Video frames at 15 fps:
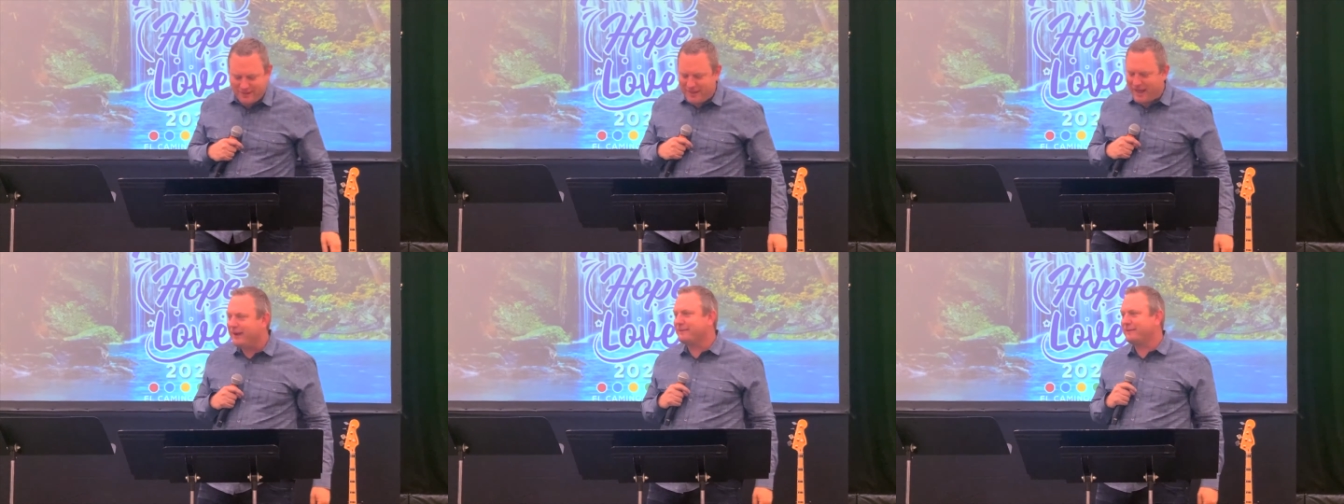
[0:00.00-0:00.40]

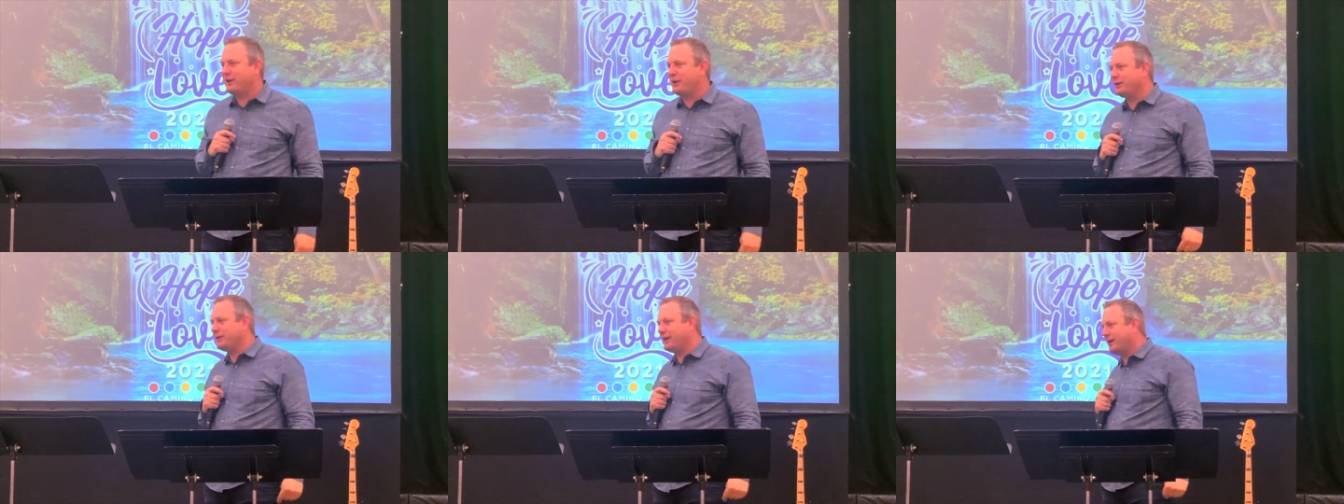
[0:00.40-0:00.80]

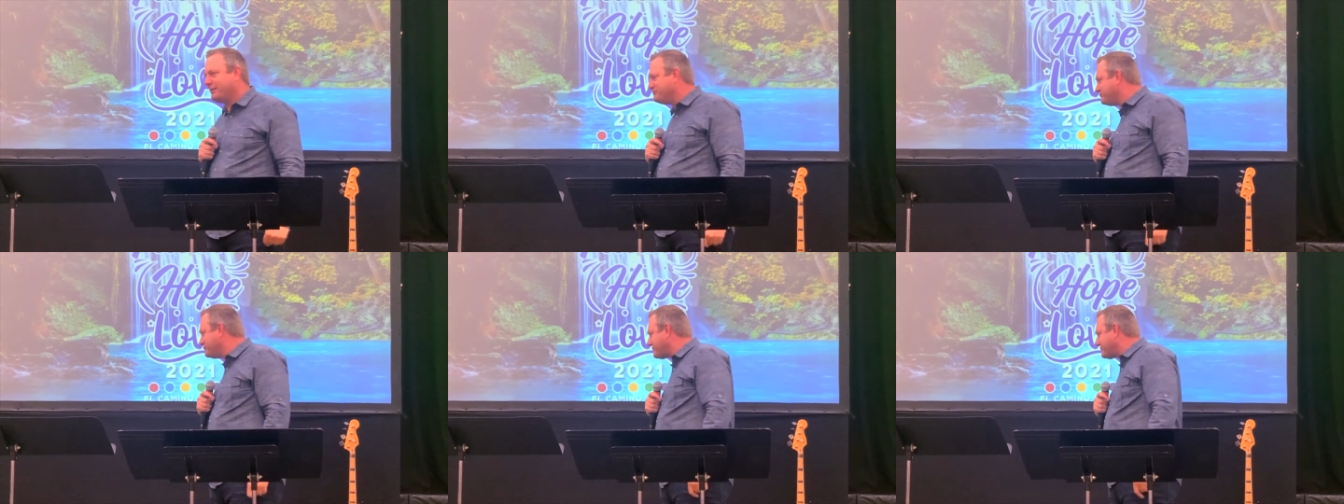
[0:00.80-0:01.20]
That
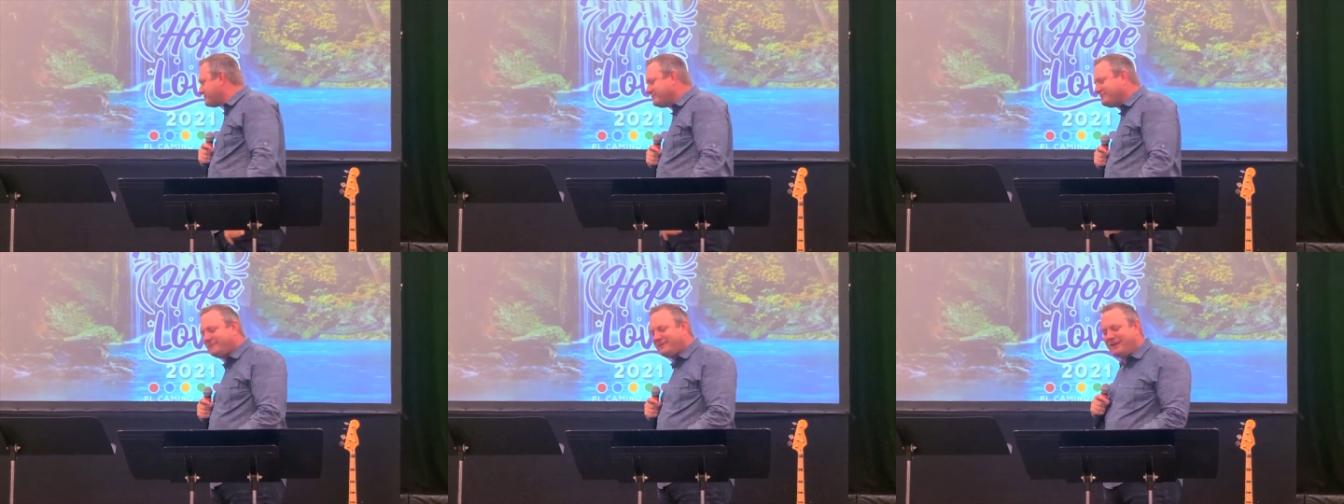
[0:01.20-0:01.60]

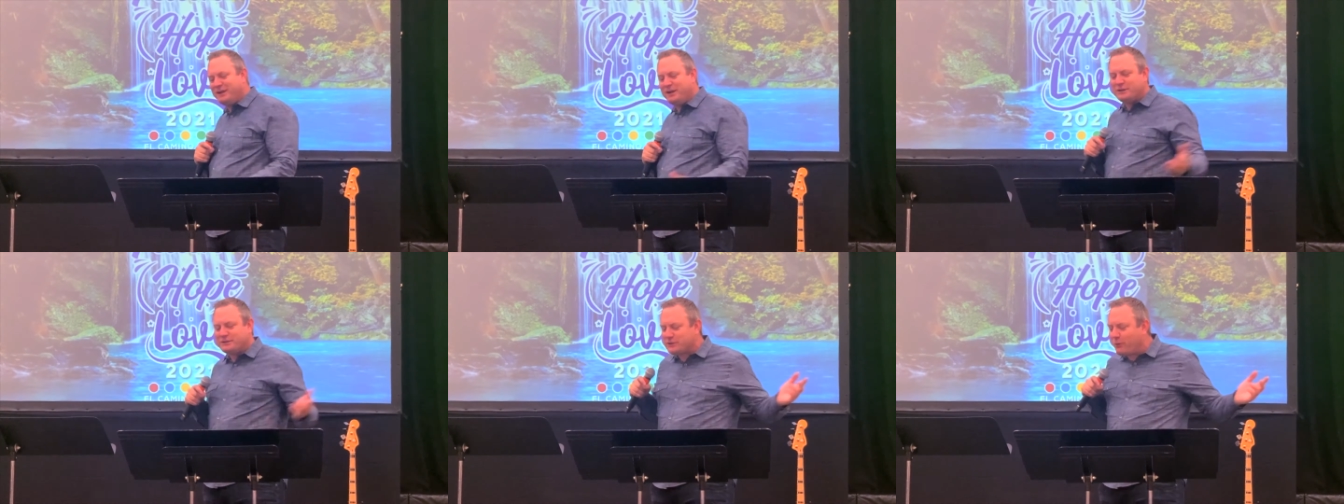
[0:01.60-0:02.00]

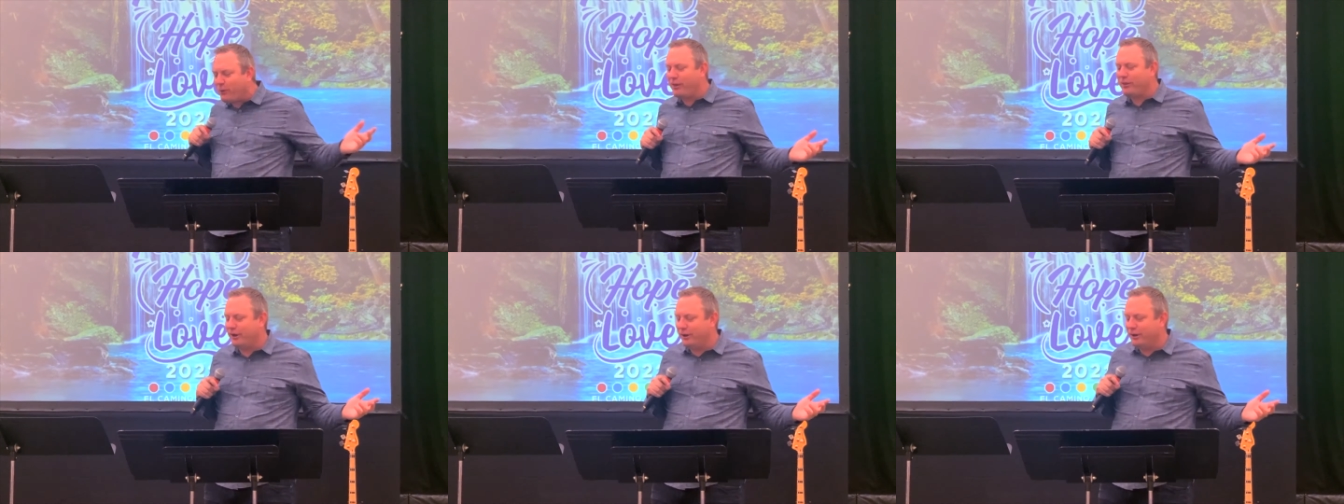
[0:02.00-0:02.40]
is a good thing.
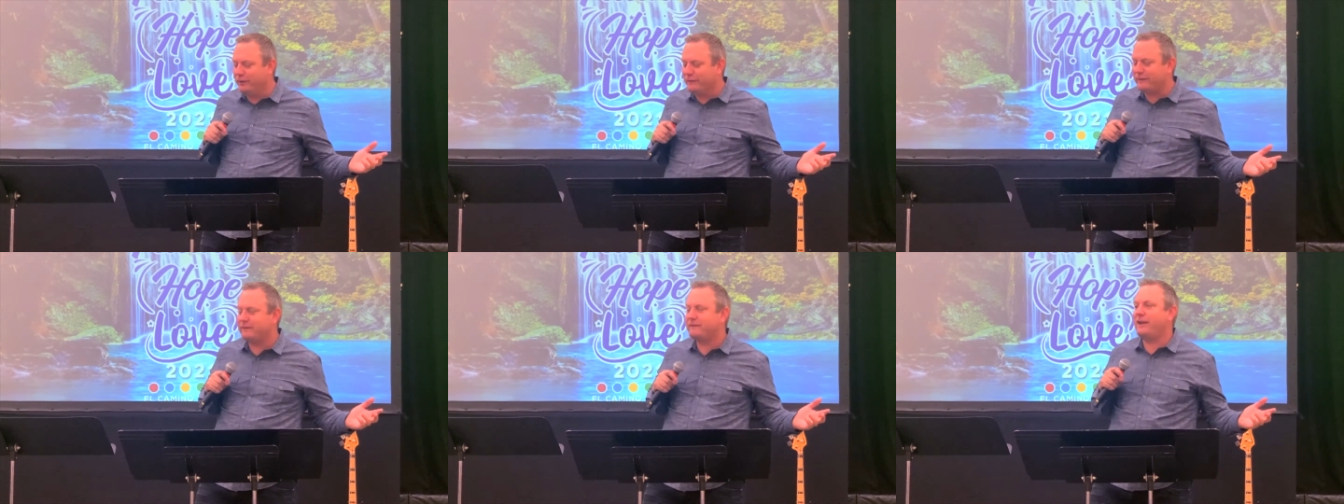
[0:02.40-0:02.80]
So while the
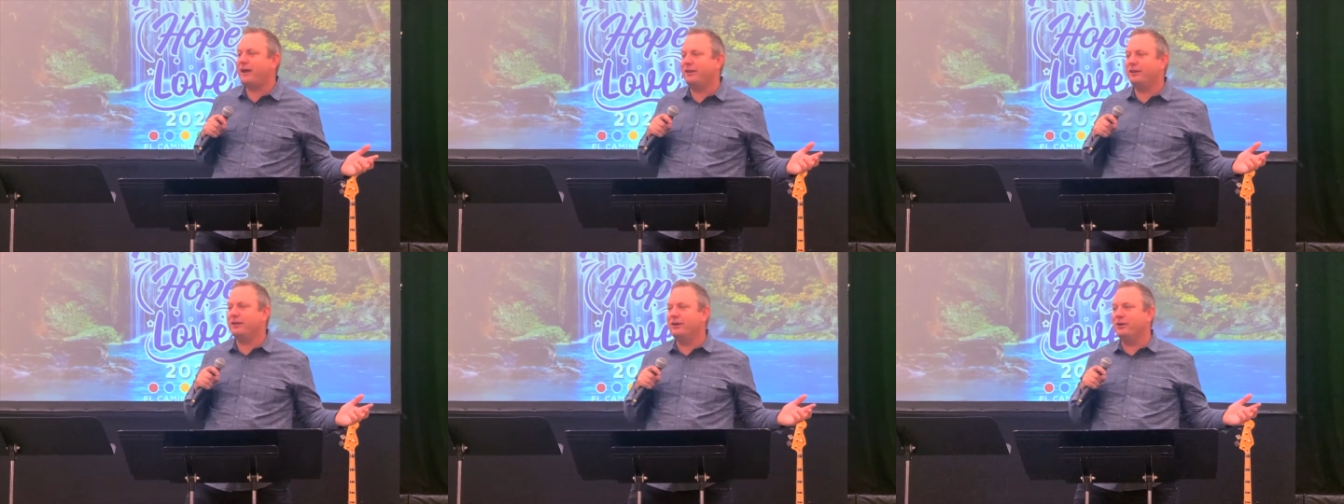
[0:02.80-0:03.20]
news is
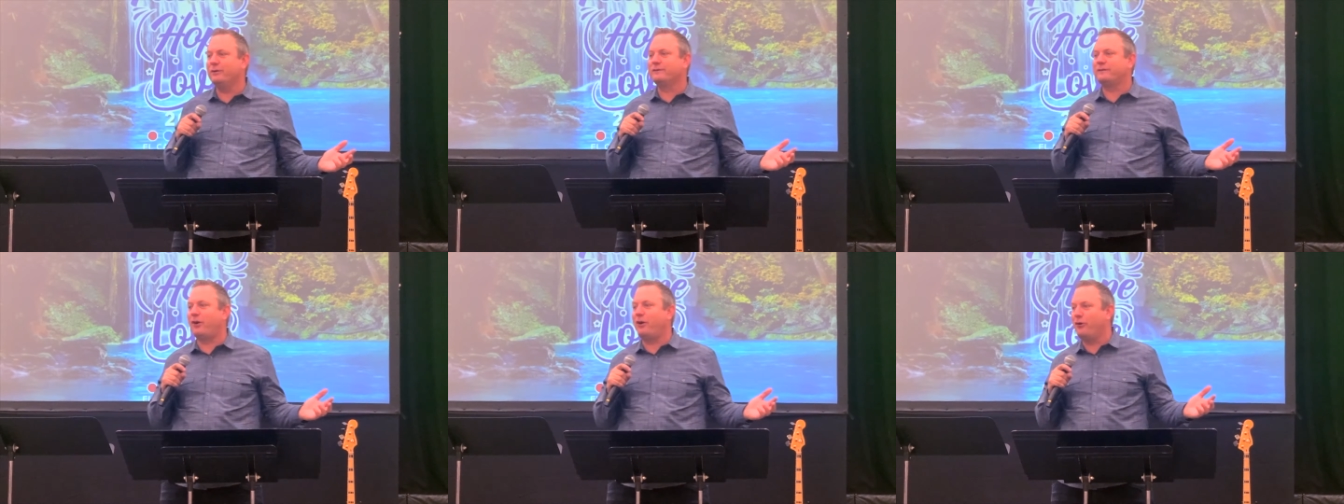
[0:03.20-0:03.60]
telling you
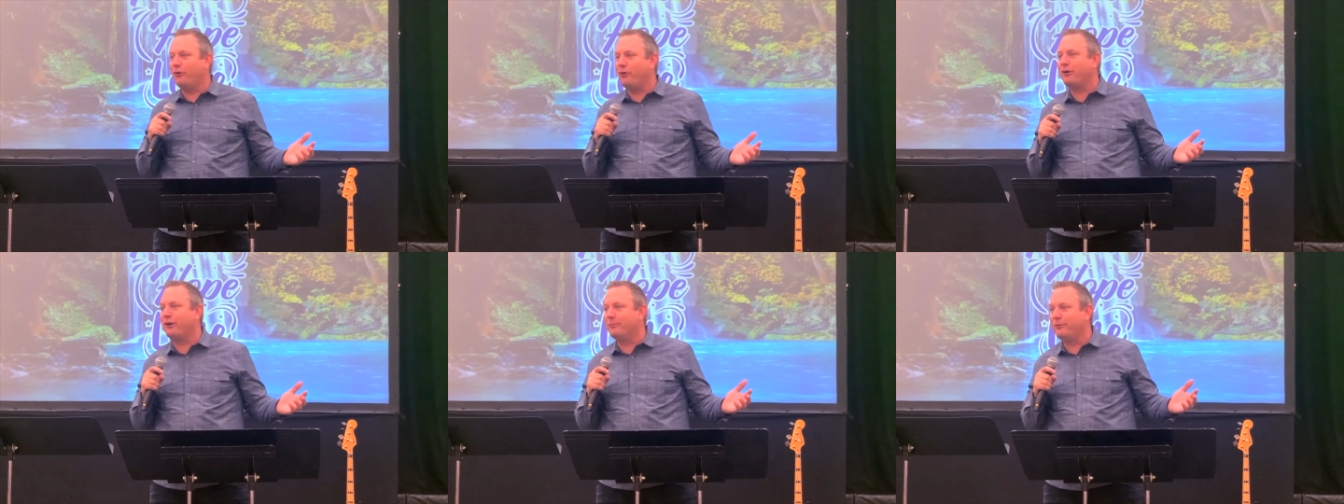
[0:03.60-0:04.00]
it's all
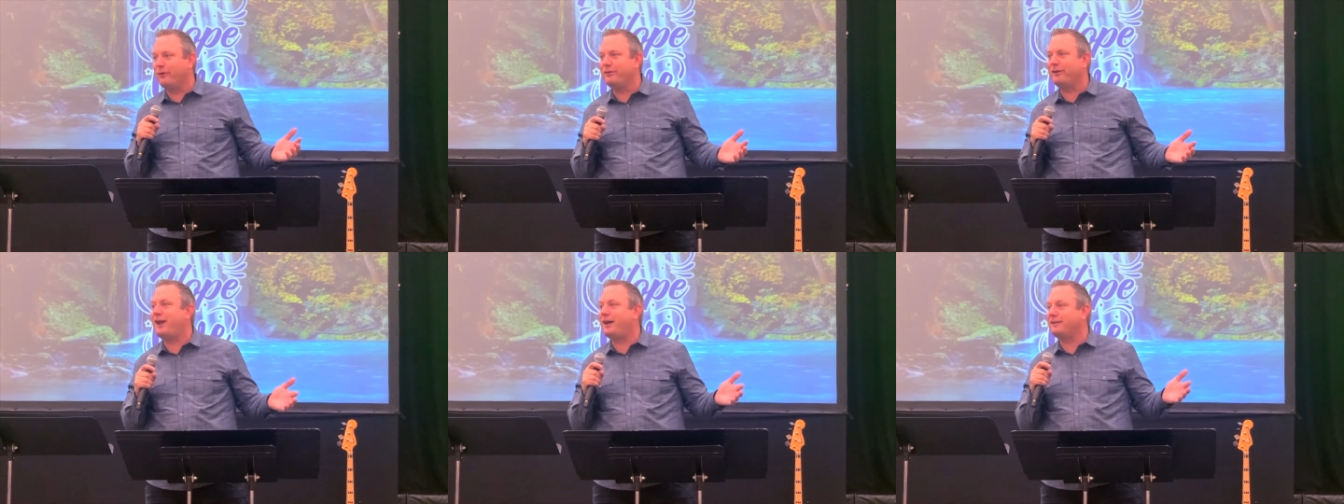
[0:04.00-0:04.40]

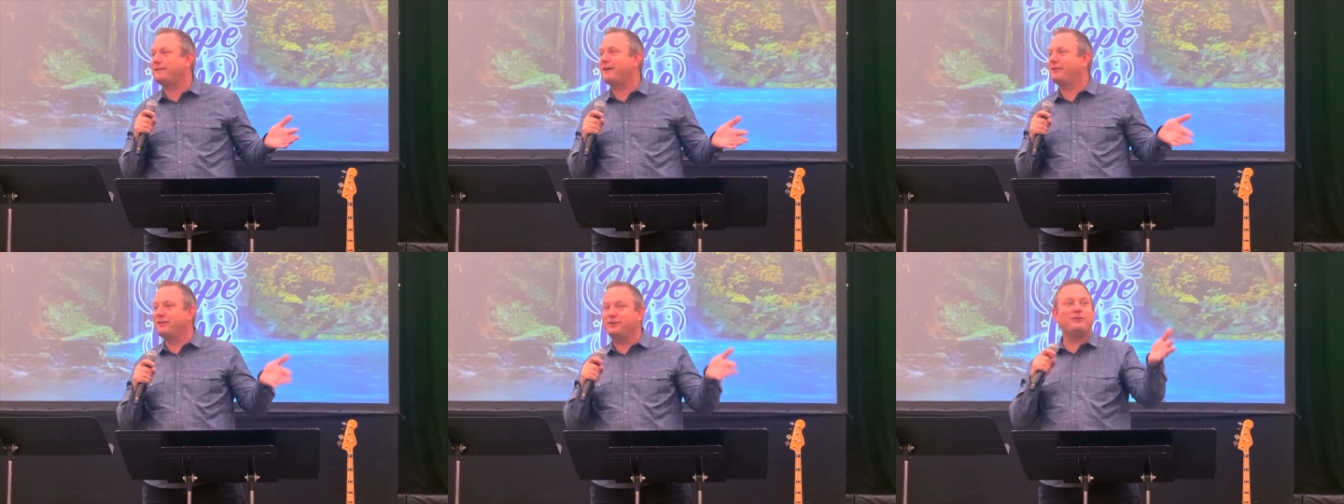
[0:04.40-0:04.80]
horrible, they're not
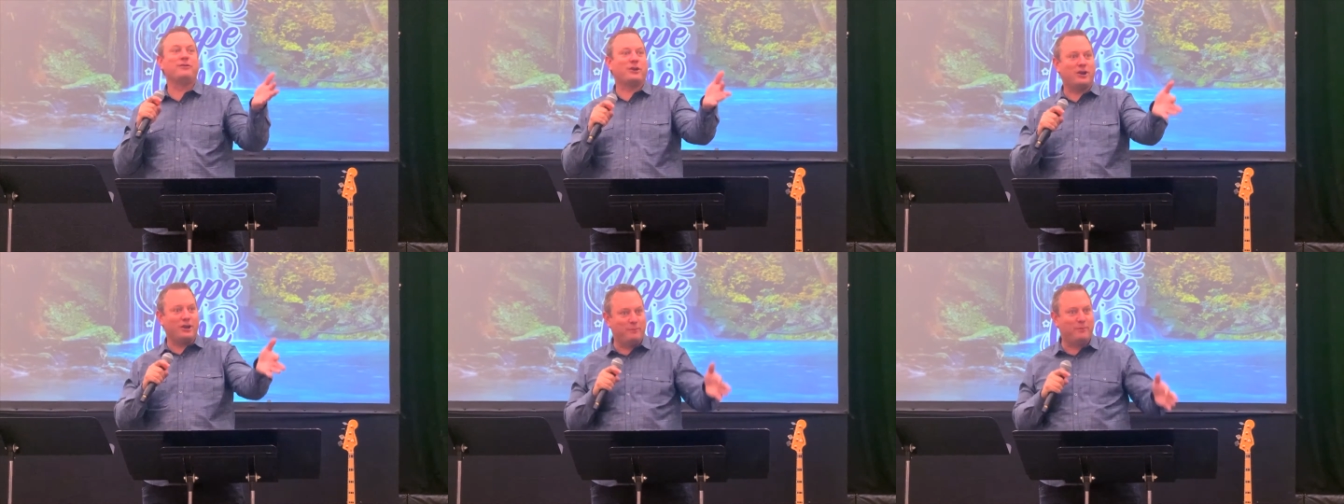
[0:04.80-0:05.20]
telling you
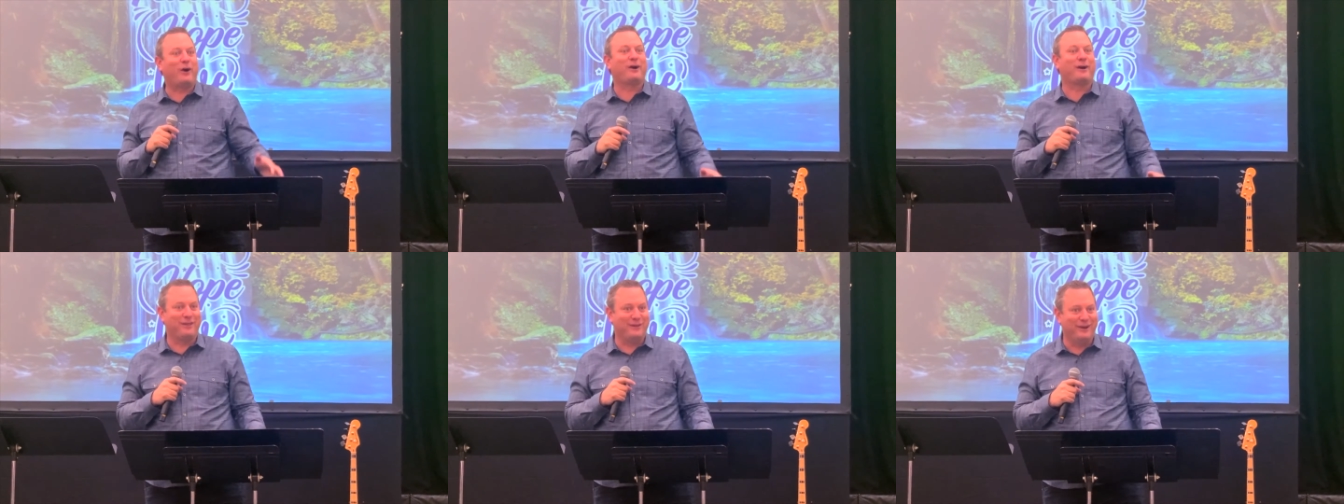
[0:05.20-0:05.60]
the good
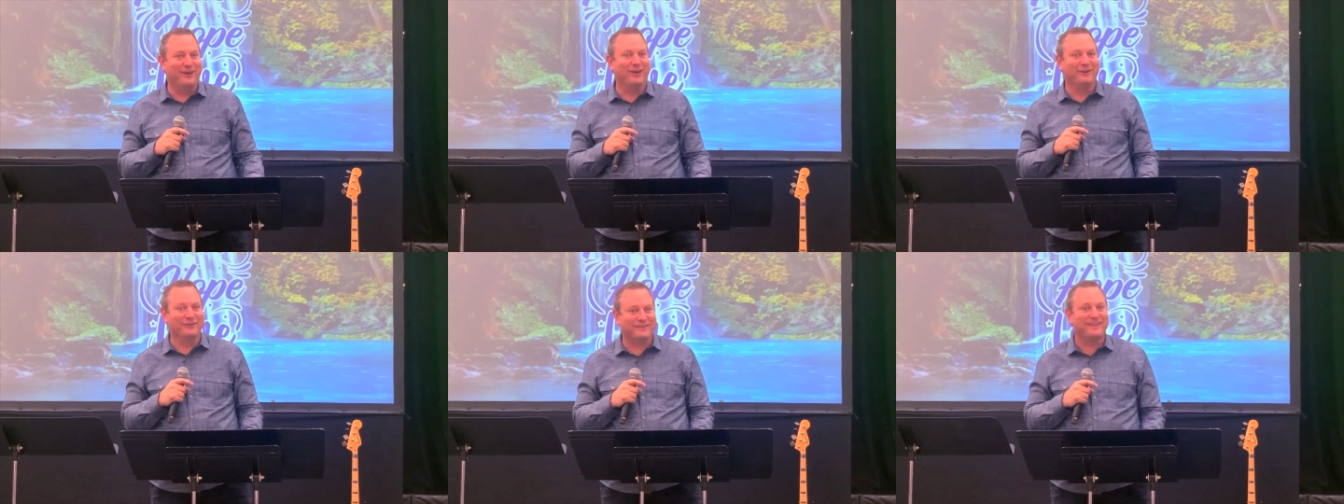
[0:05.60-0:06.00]
part of the
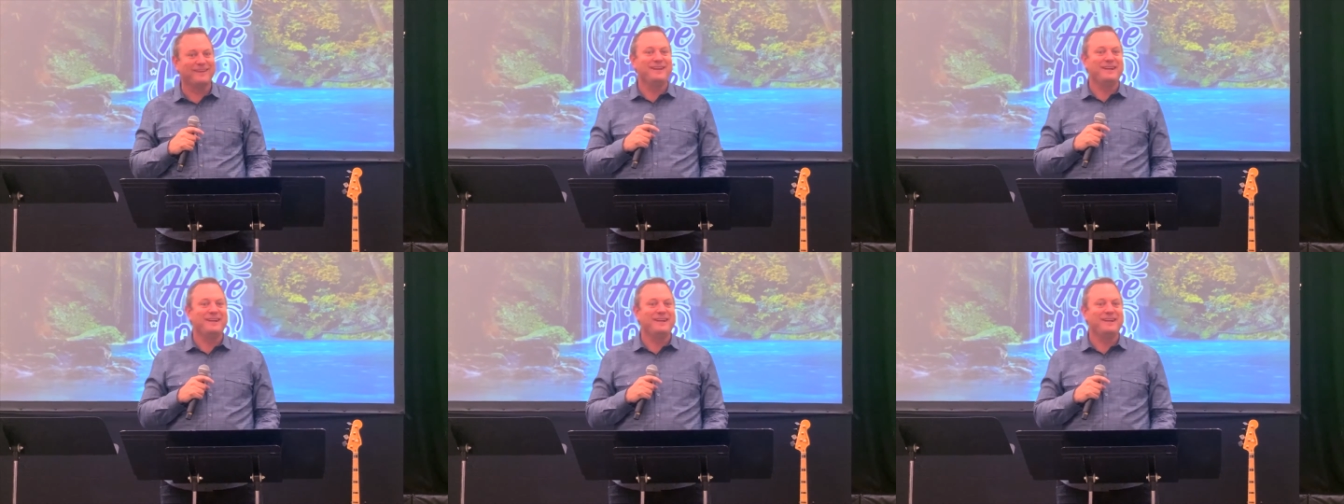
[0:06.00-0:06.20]
news